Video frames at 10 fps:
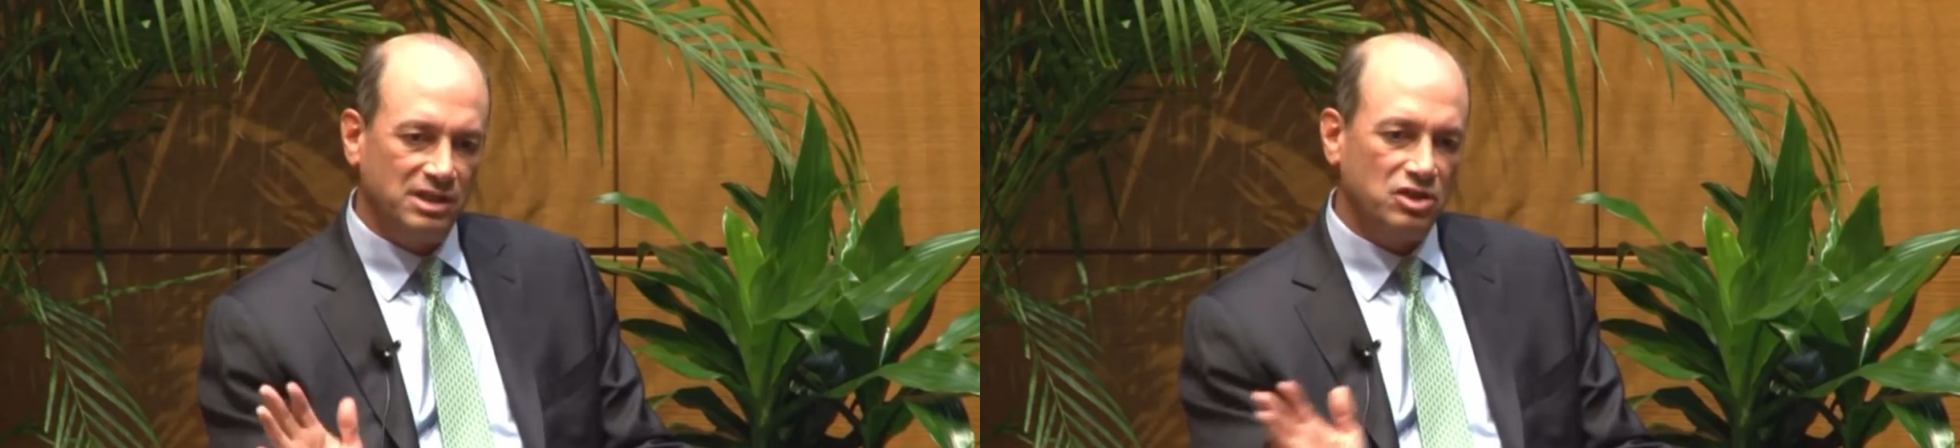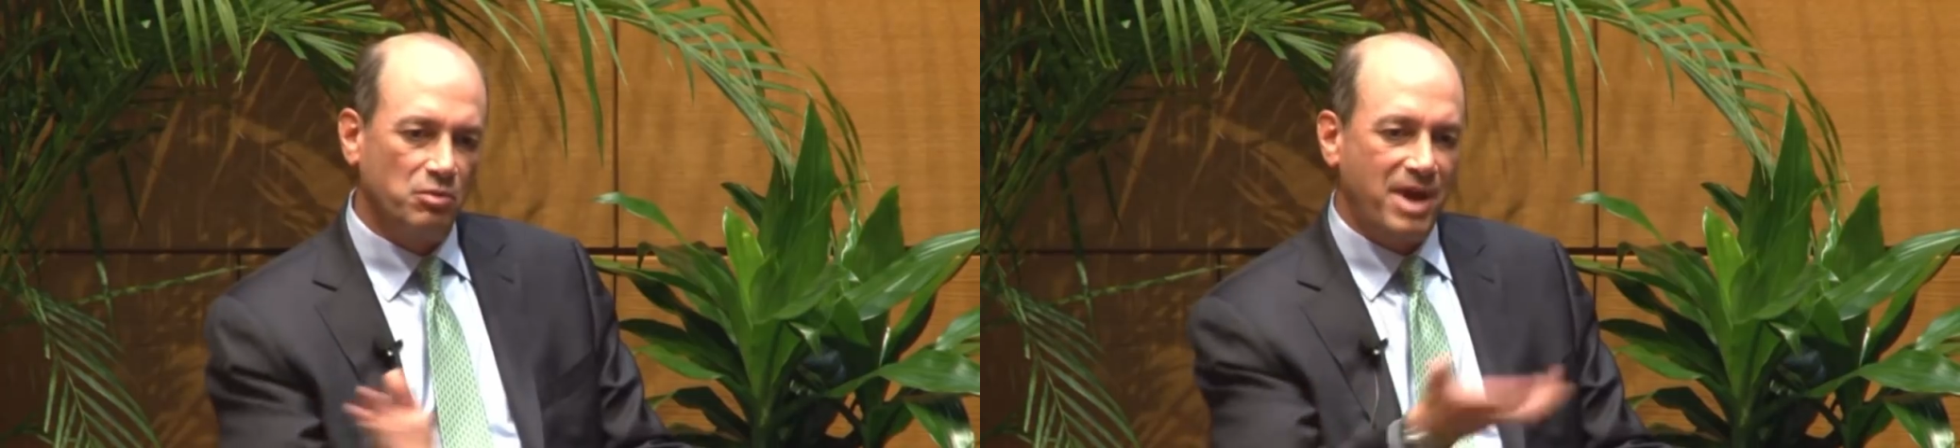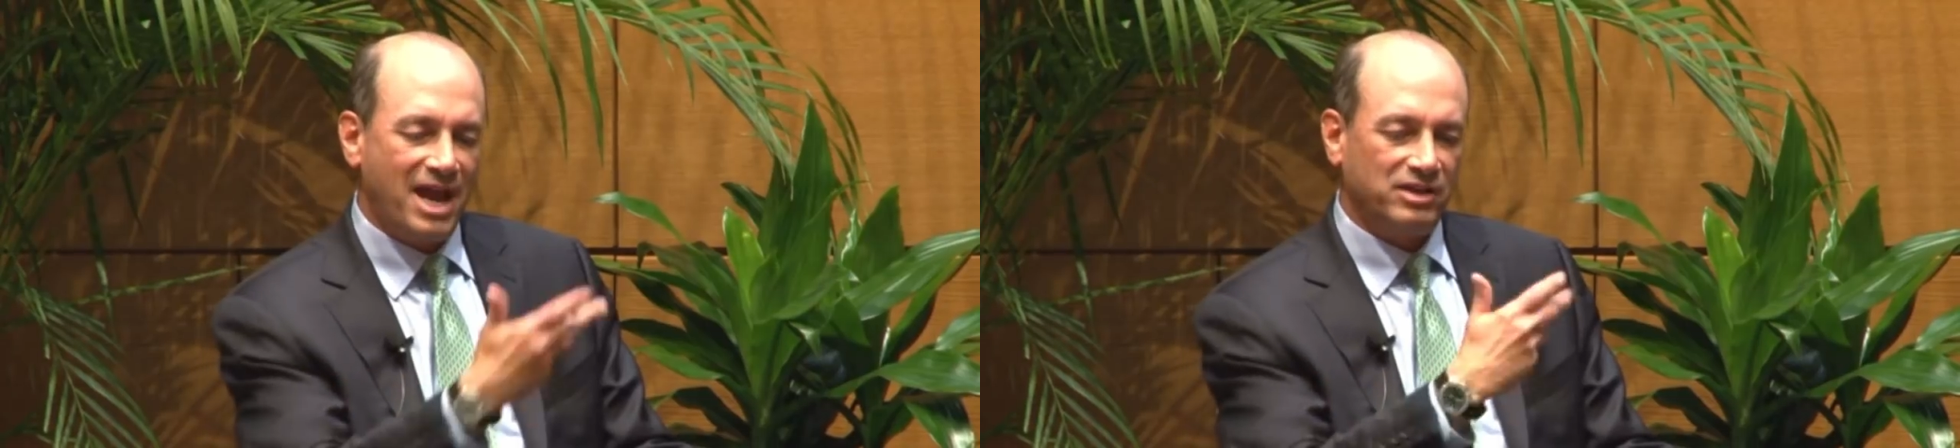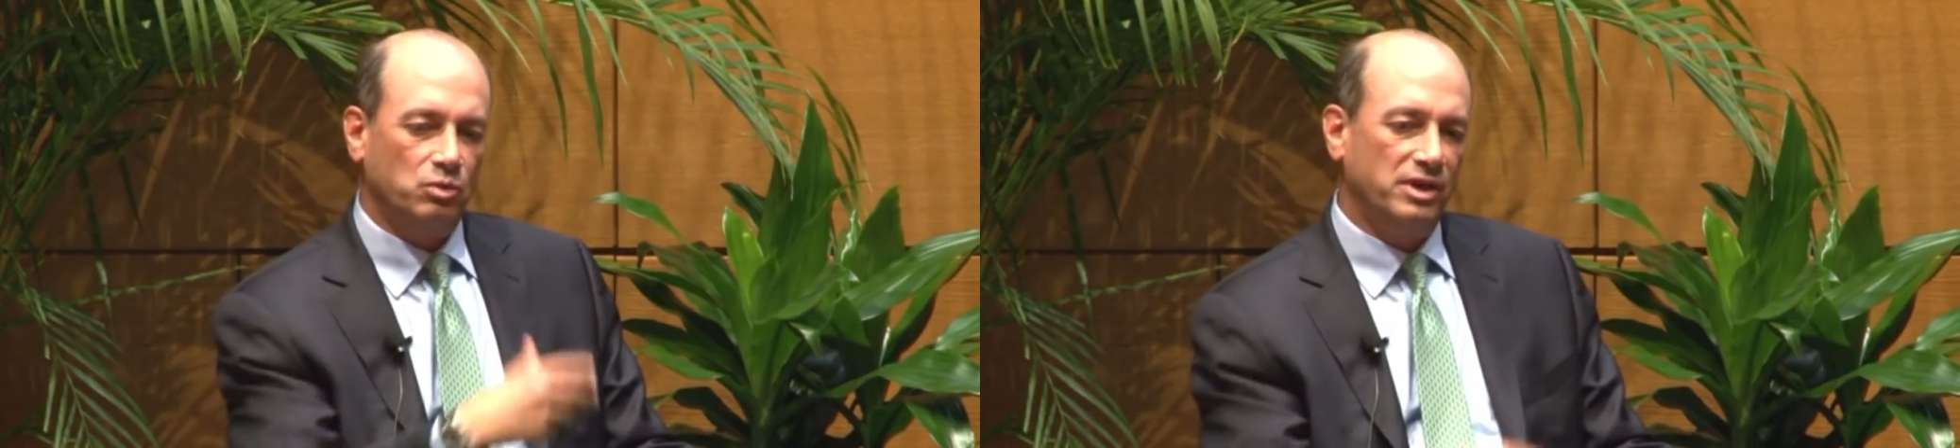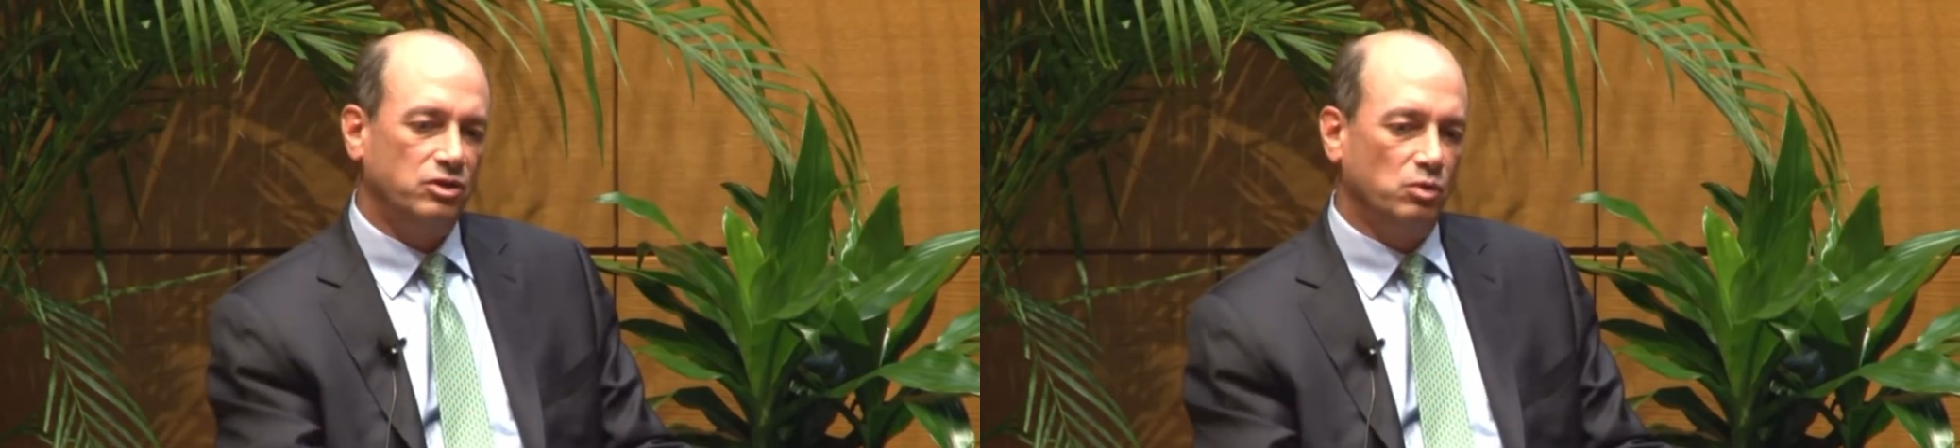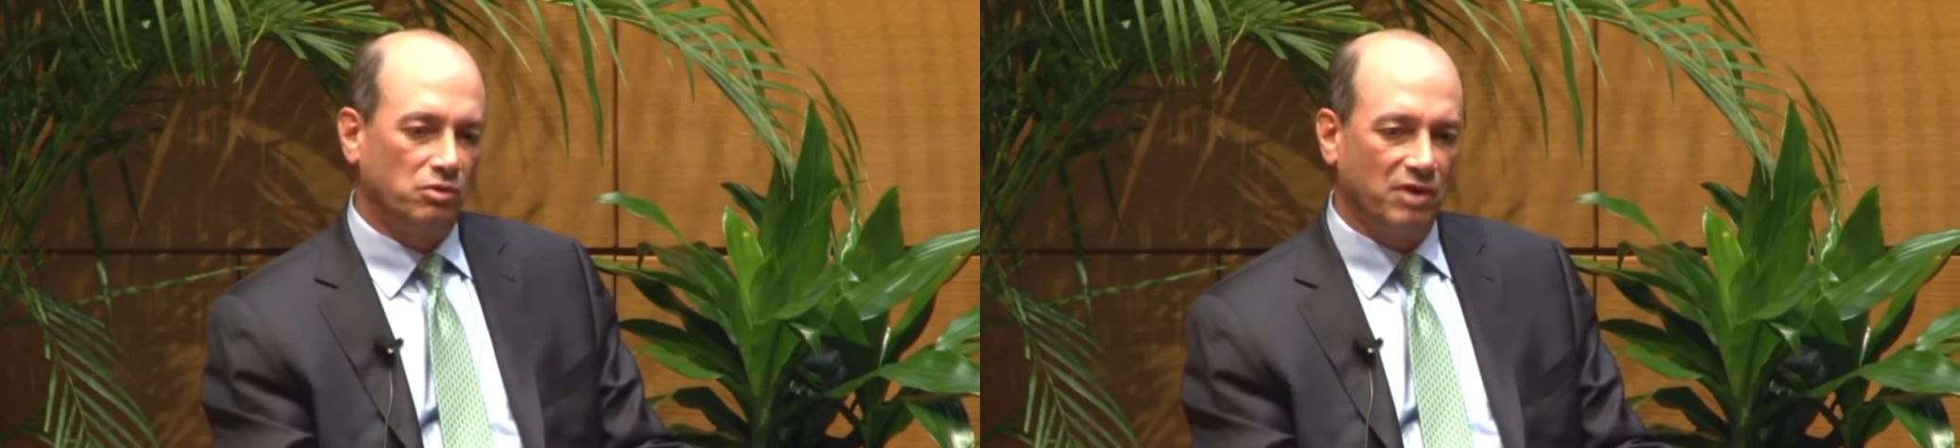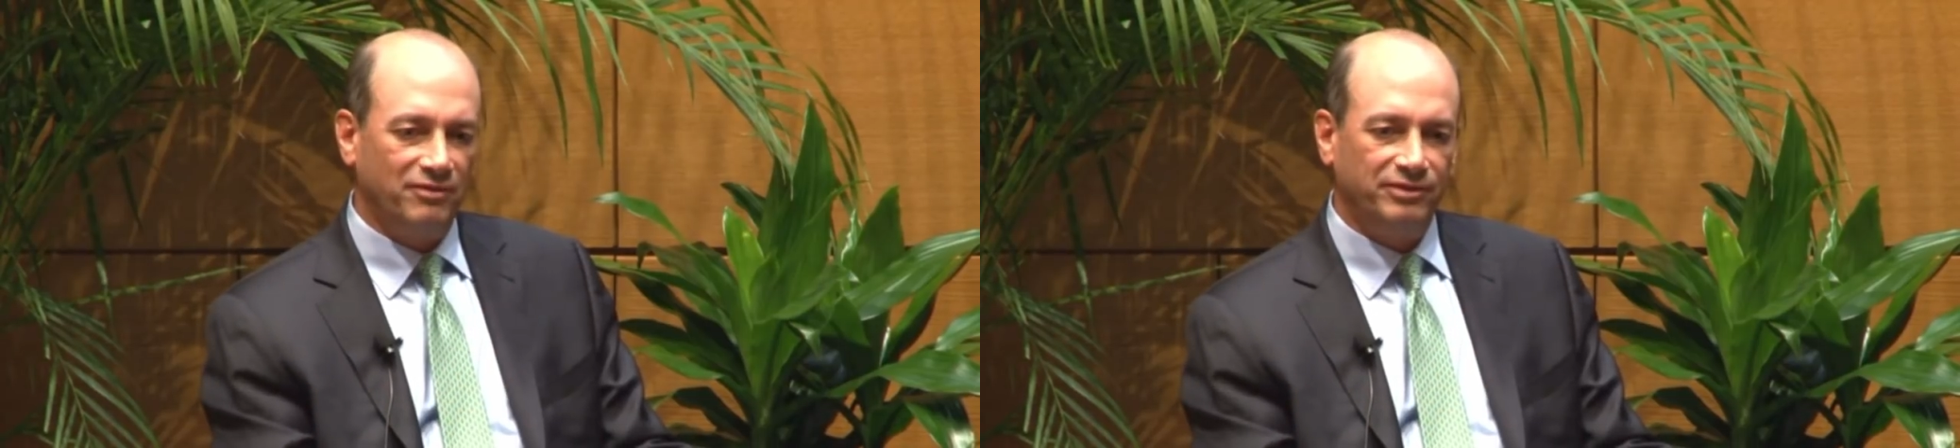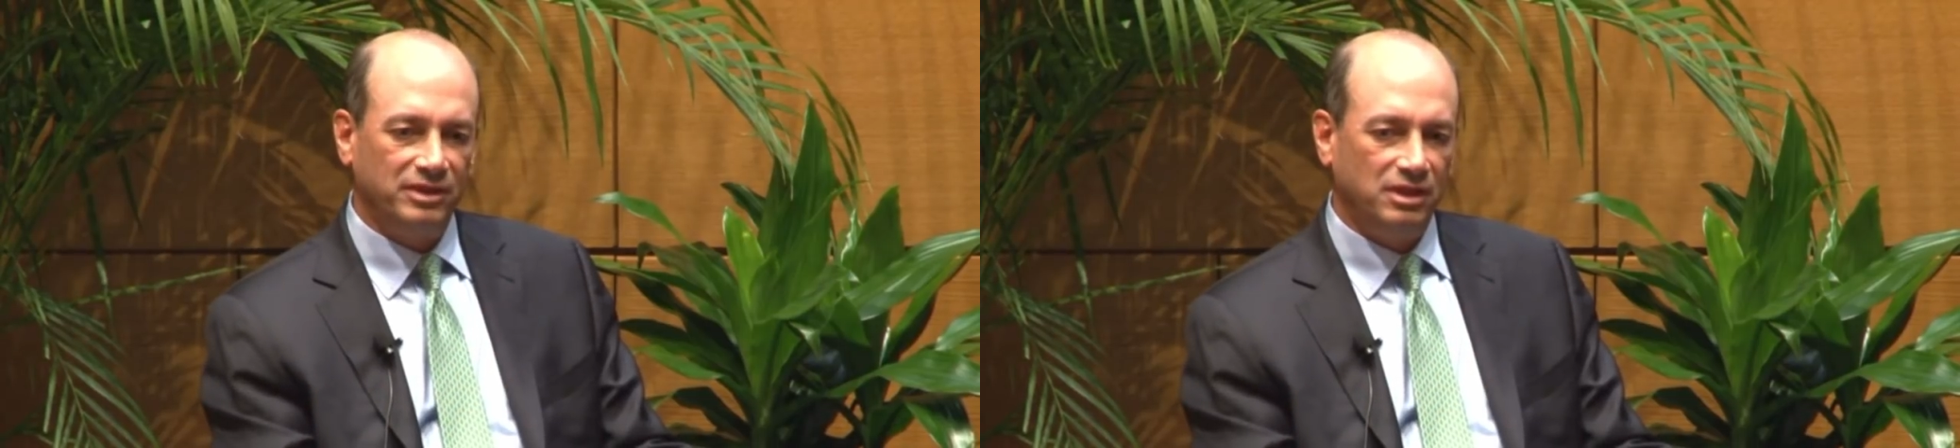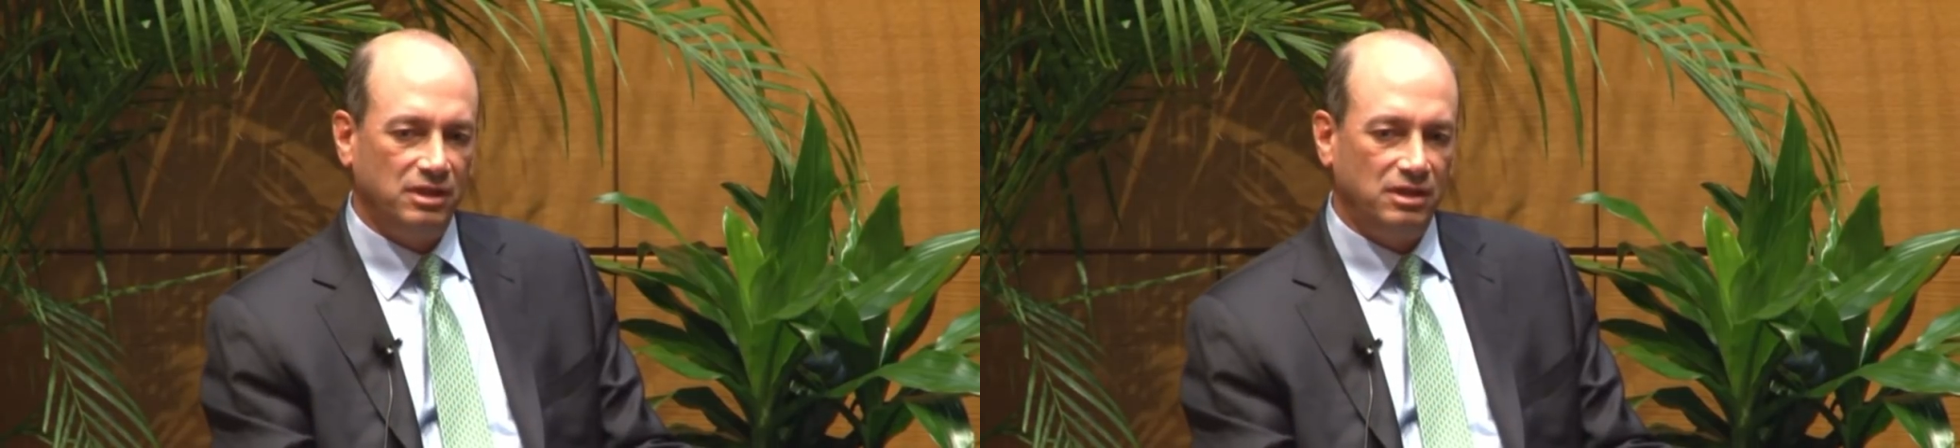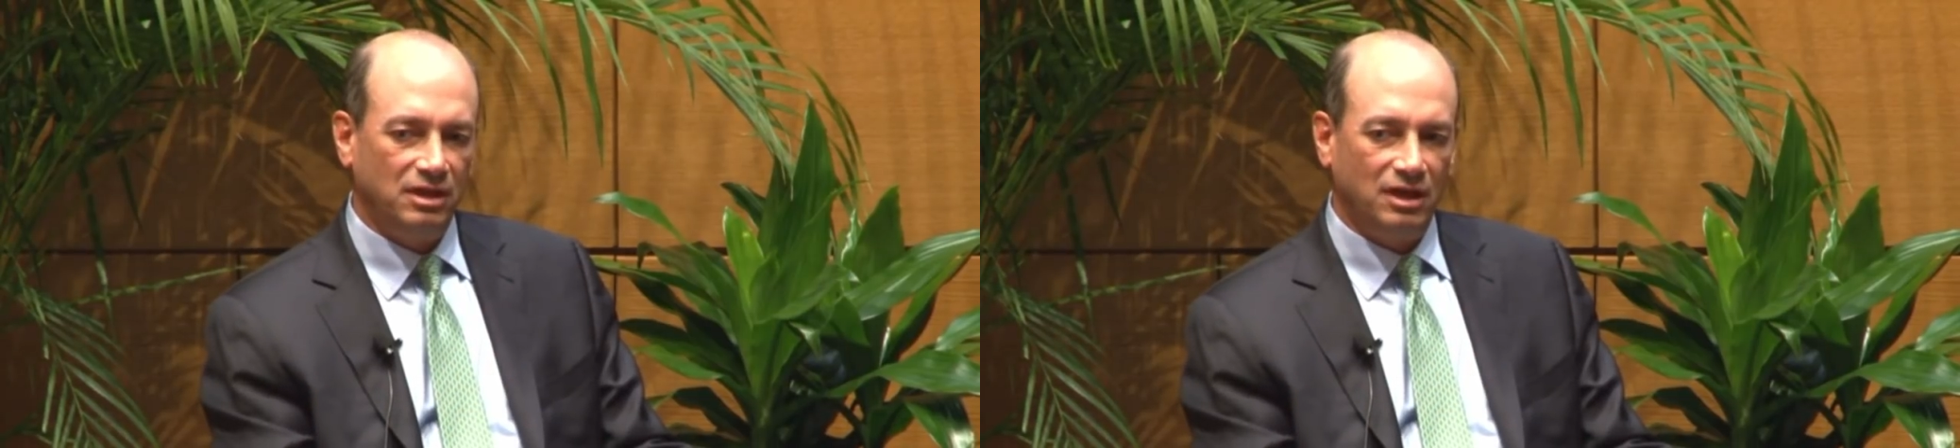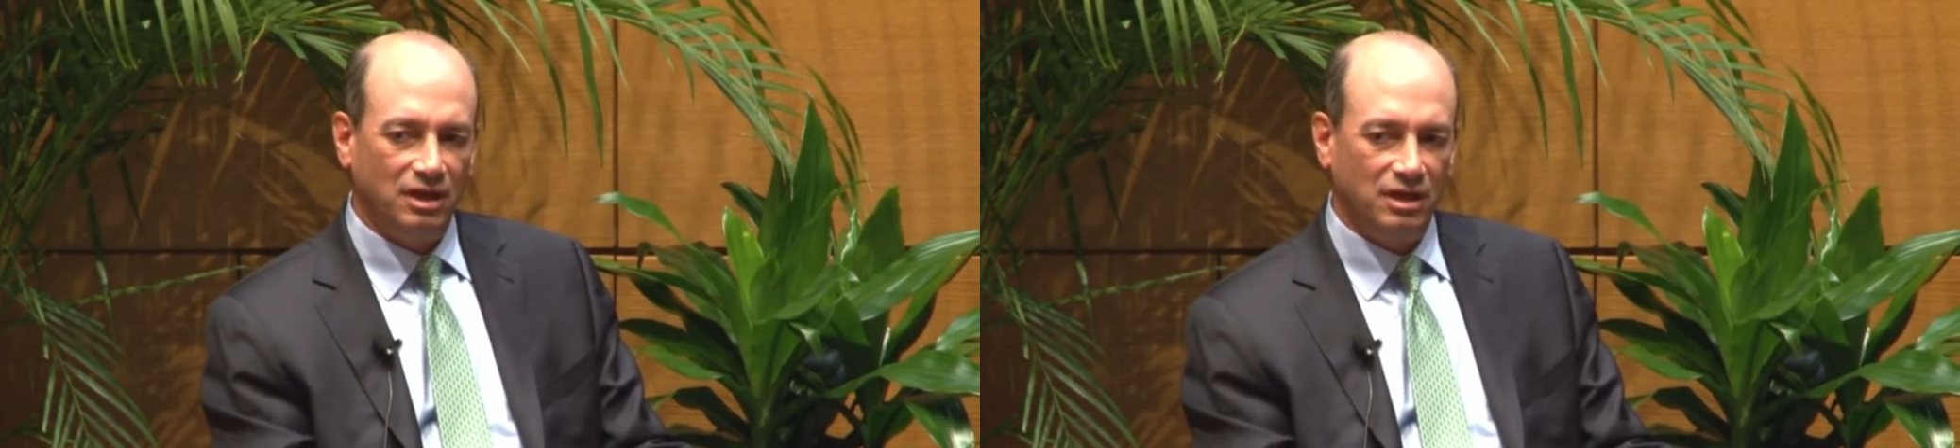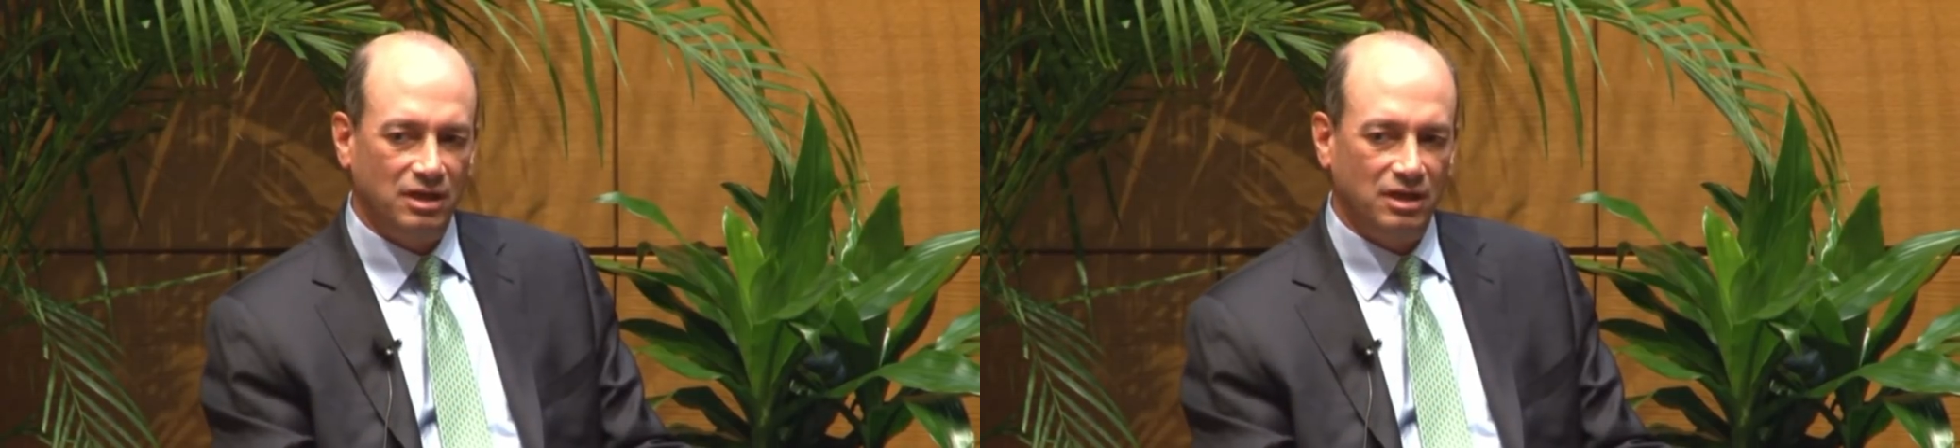let's go back to when you were roughly